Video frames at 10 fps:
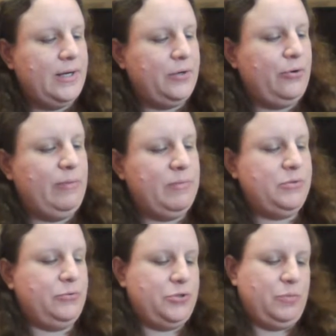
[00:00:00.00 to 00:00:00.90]
Kareem
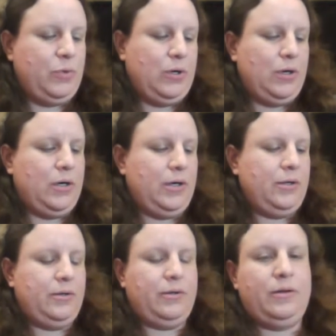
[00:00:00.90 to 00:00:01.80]
Abdul-Jabbar.
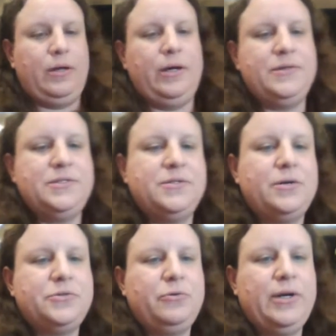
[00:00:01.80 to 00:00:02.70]
This is
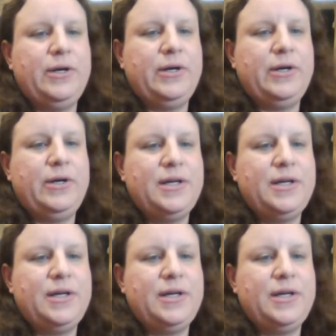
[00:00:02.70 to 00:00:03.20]
also graded